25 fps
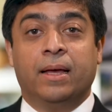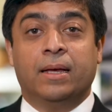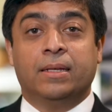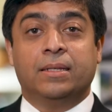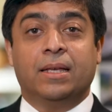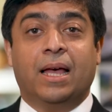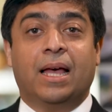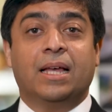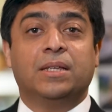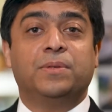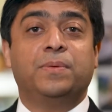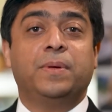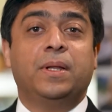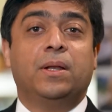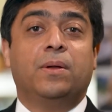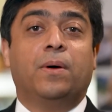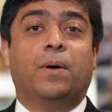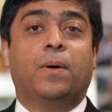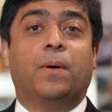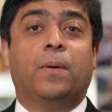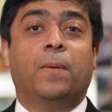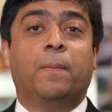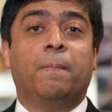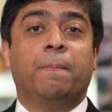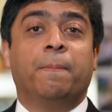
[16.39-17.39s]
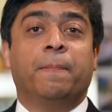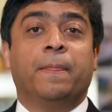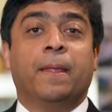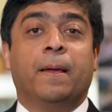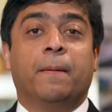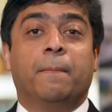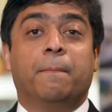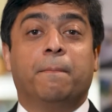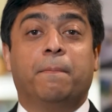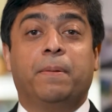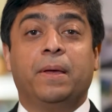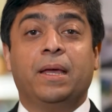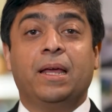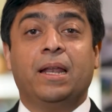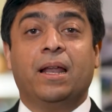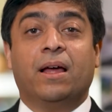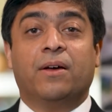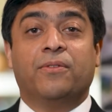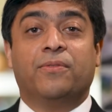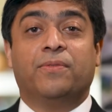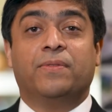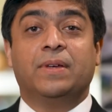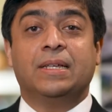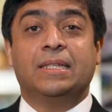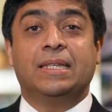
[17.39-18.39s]
So as we know,
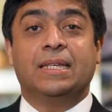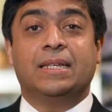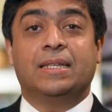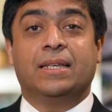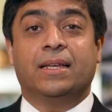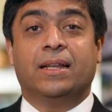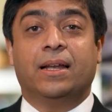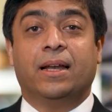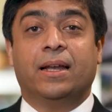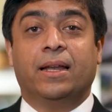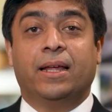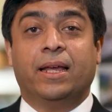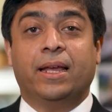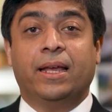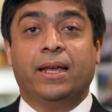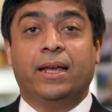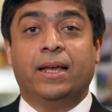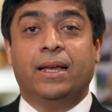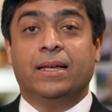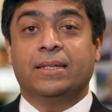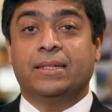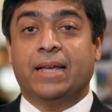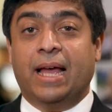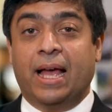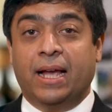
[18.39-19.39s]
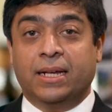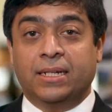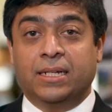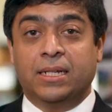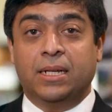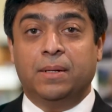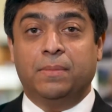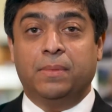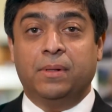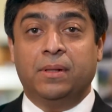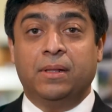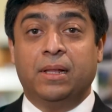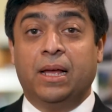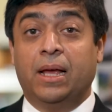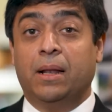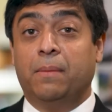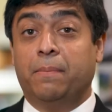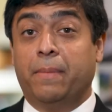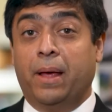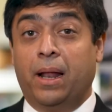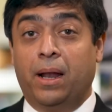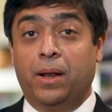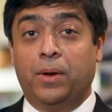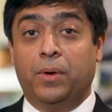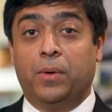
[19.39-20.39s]
BRAF V600E is actionable in
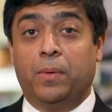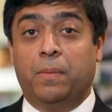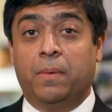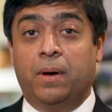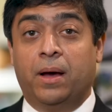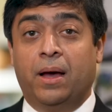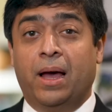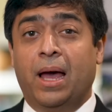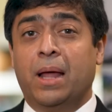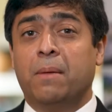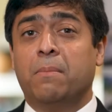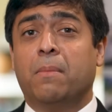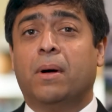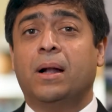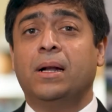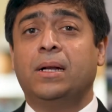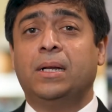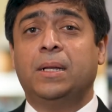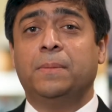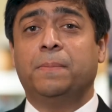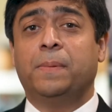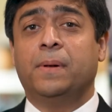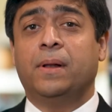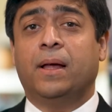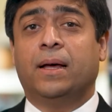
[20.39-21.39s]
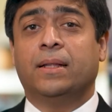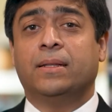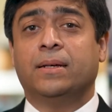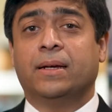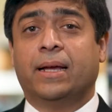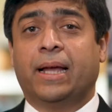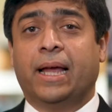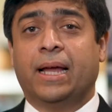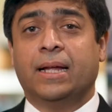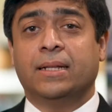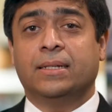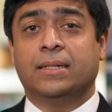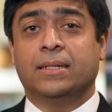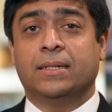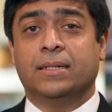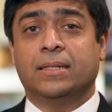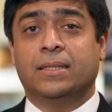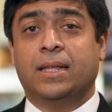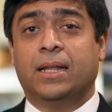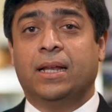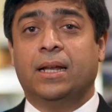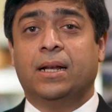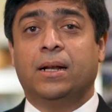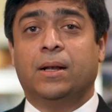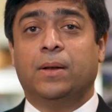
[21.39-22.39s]
melanoma and multiple other cancers
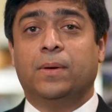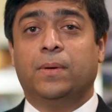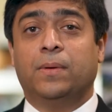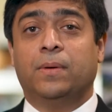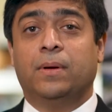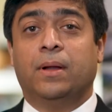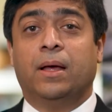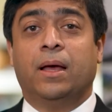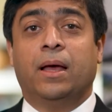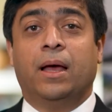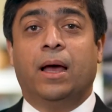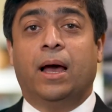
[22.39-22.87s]
that include